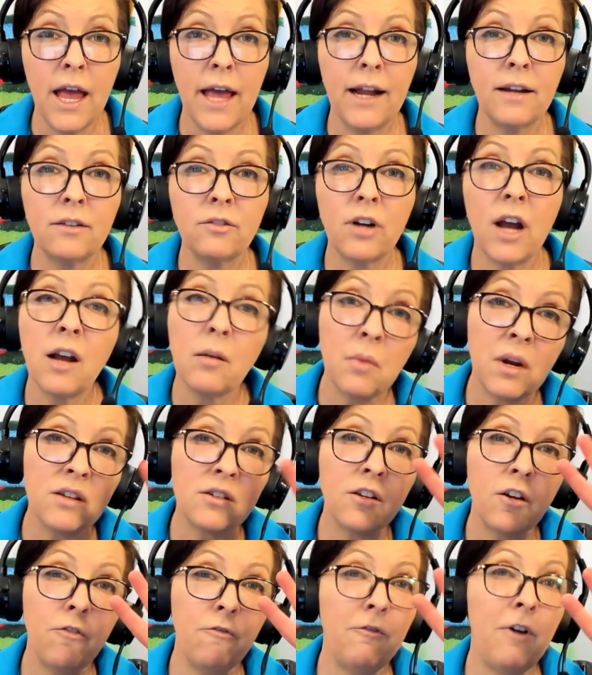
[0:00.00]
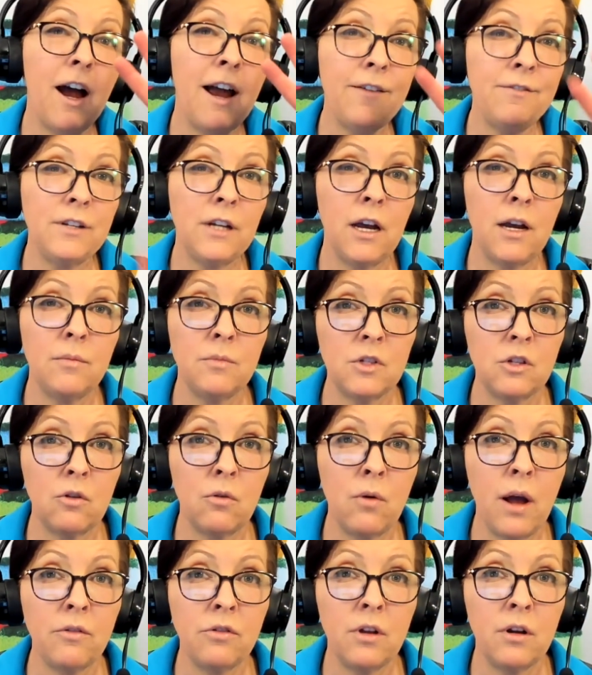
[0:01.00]
And I tracked myself 5 times
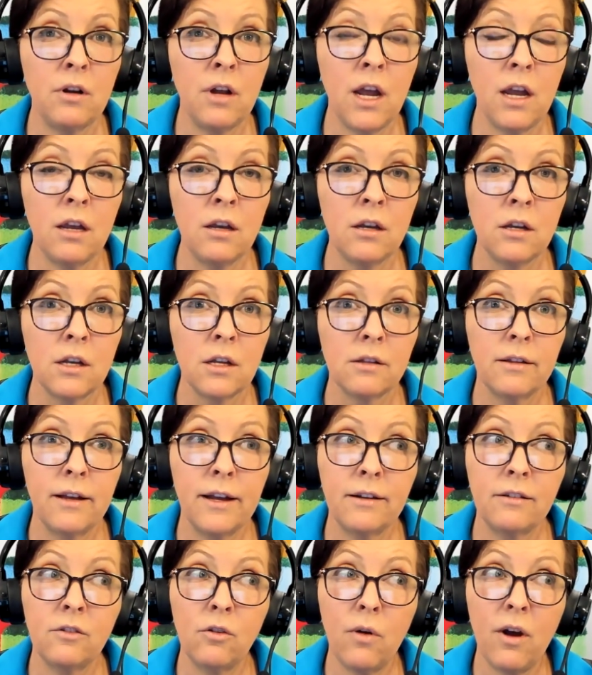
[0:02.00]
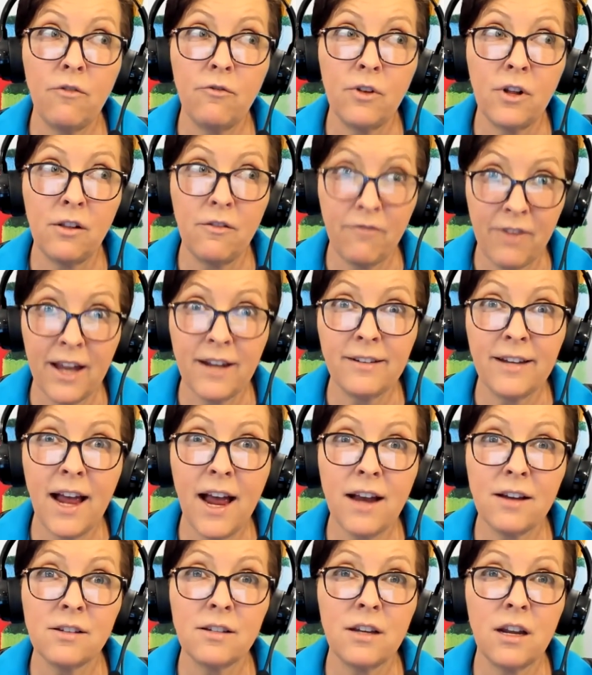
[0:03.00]
throughout the day. Like, do I feel
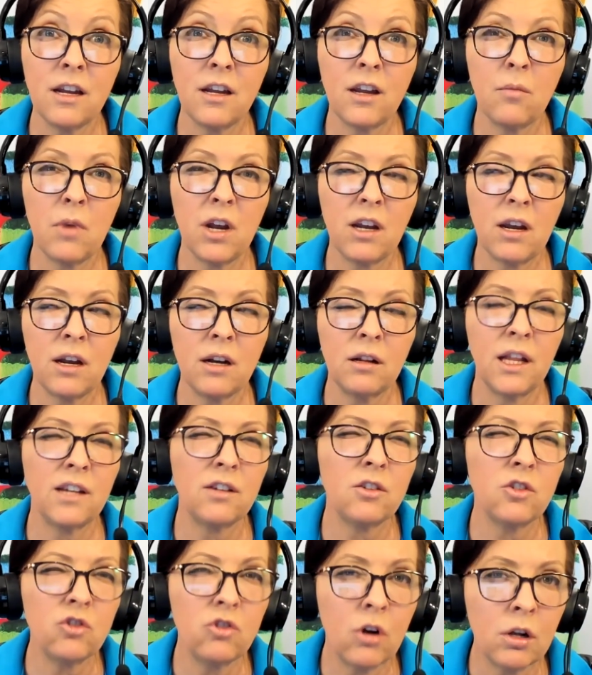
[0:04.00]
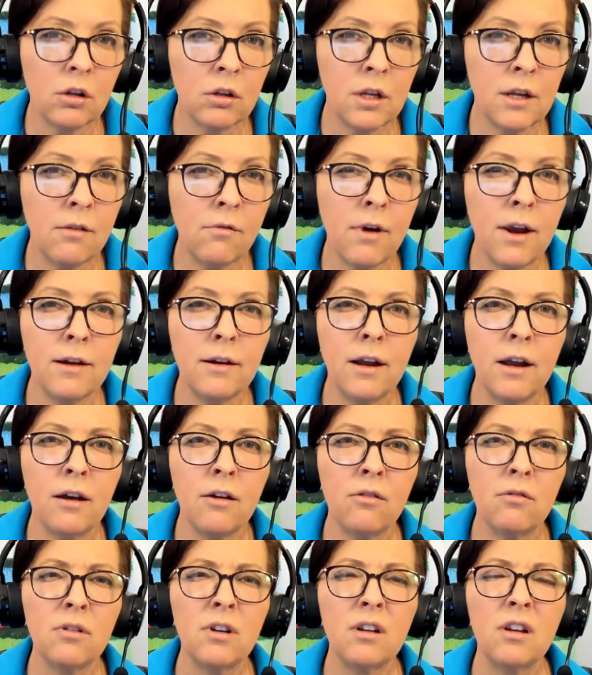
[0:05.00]
fantastic? Am I kind of like struggling right
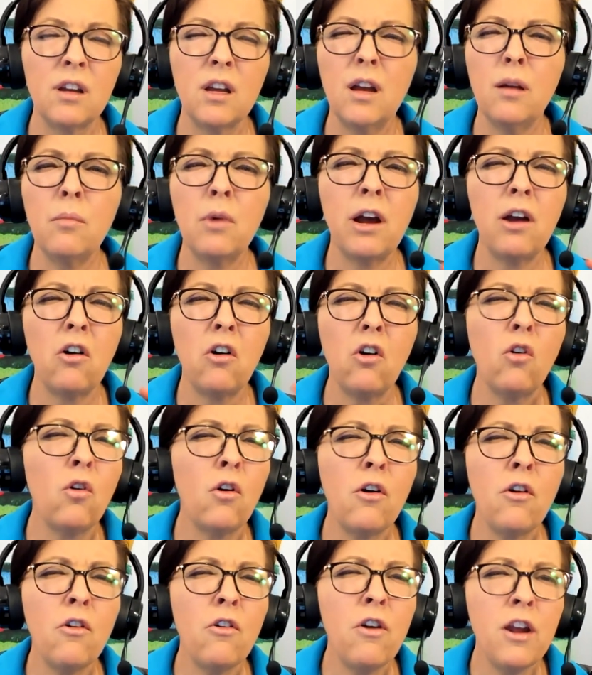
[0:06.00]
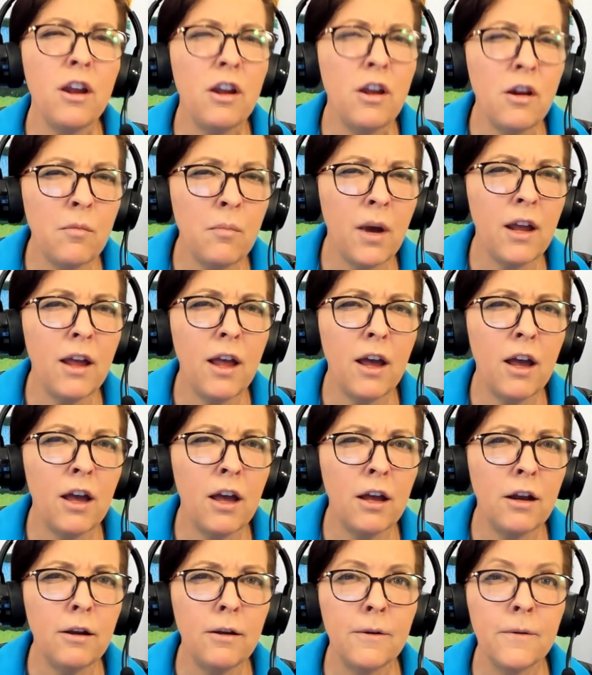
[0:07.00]
now? Am I ornery in my
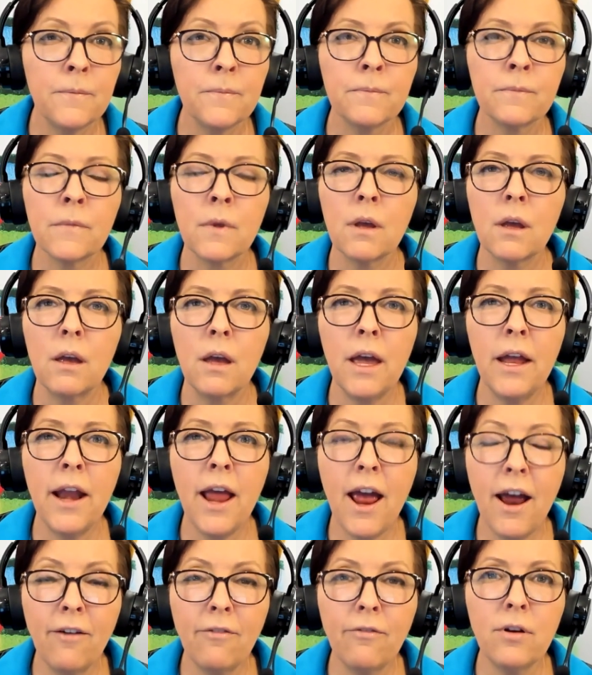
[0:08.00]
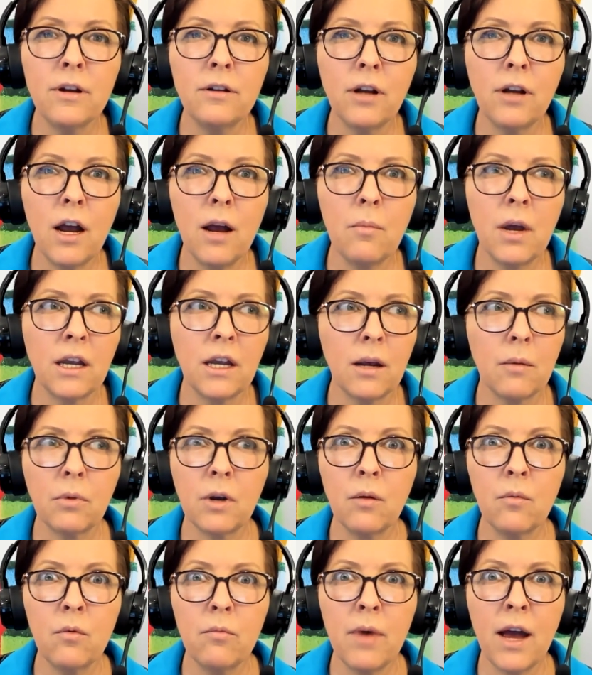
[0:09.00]
head? And every time I
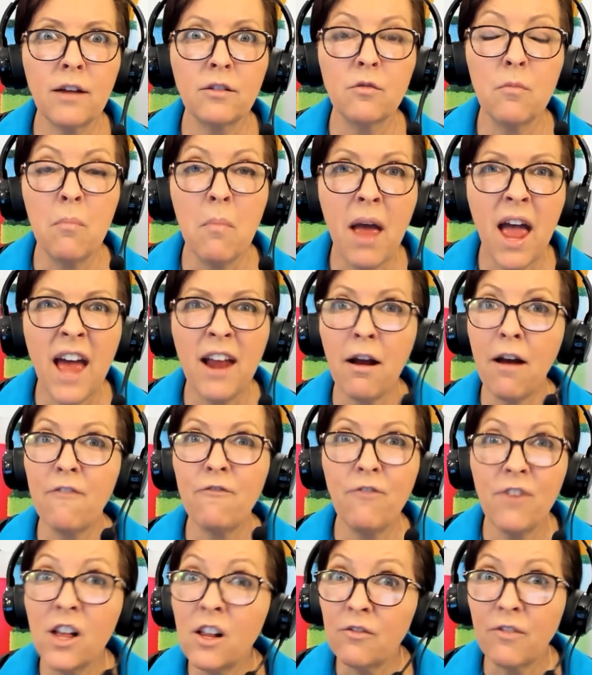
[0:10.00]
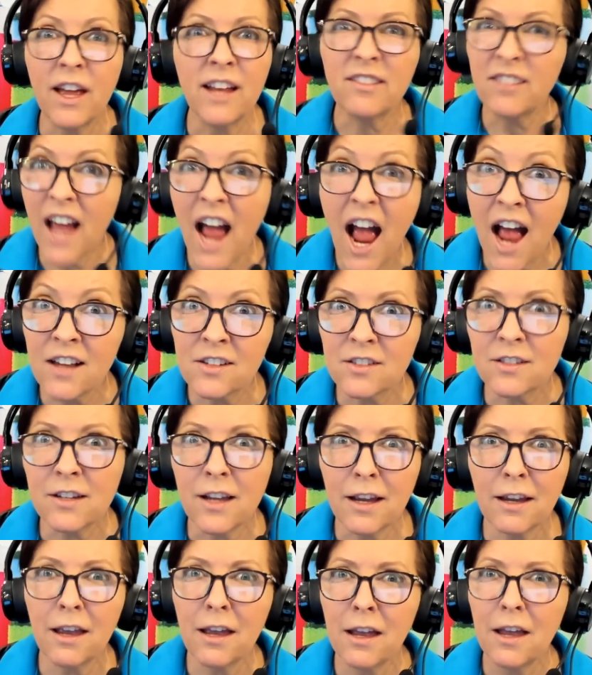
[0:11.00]
kept coming back to, man, I feel
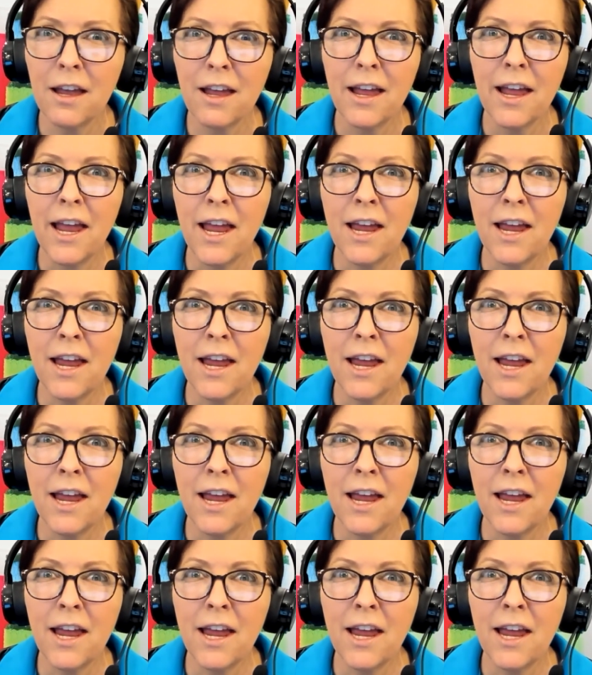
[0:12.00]
fantastic. Yes.